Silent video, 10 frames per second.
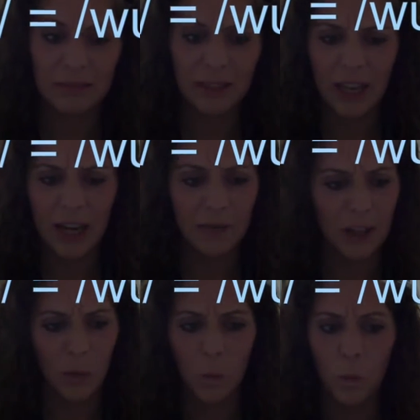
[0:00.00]
kind of
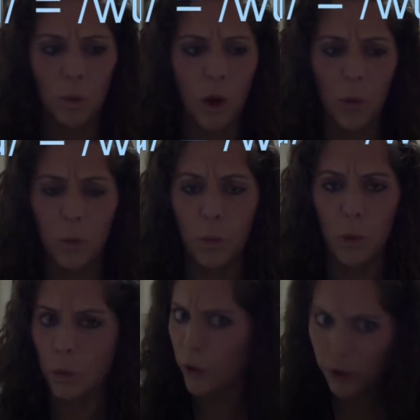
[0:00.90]
like a
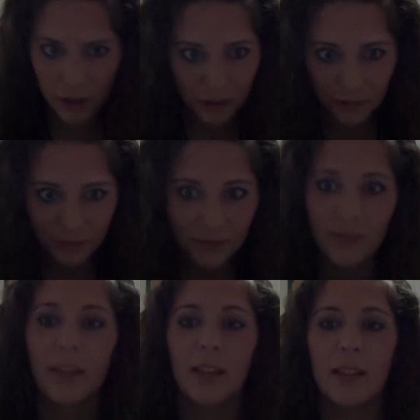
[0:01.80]
woo word
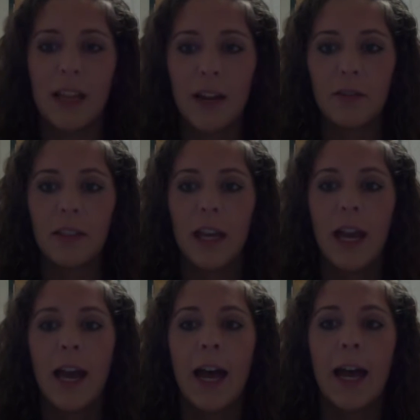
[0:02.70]
sound,
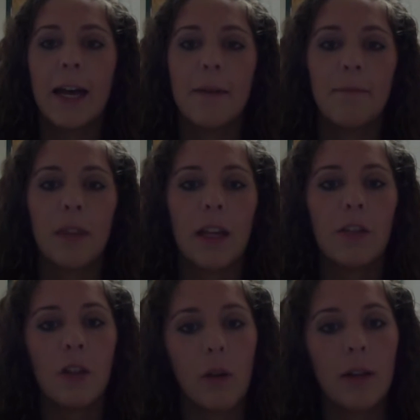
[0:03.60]
and
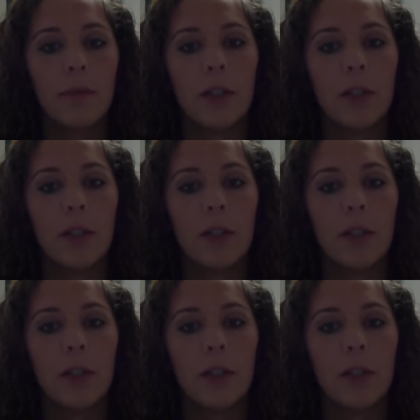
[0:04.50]
so on.